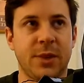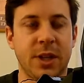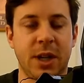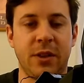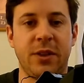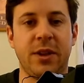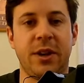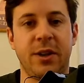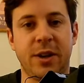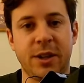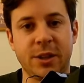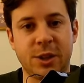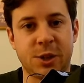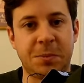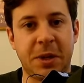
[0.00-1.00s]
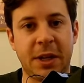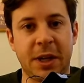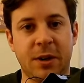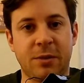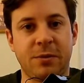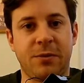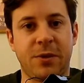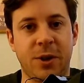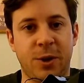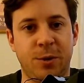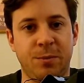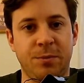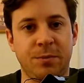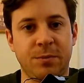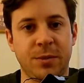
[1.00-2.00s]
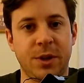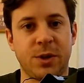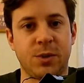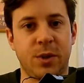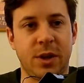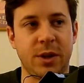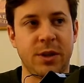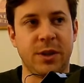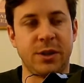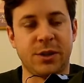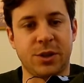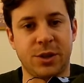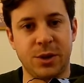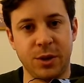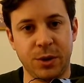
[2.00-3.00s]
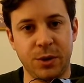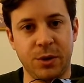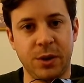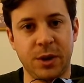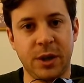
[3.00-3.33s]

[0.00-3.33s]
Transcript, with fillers: And there it is, spitting out film. There's one, there's two.